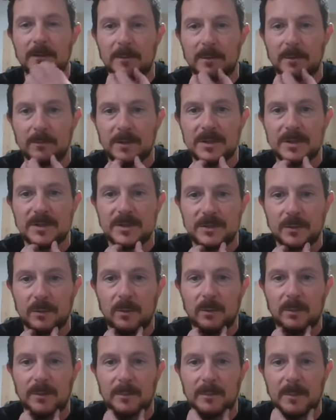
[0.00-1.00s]
rigid
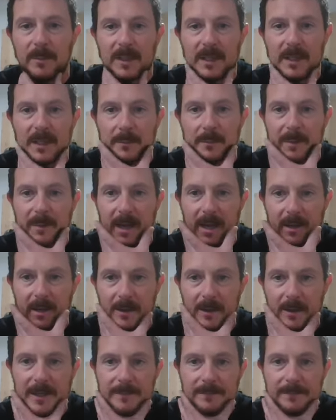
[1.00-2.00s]
tool with a Makita
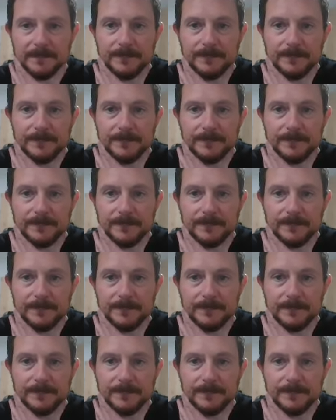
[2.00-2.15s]
battery.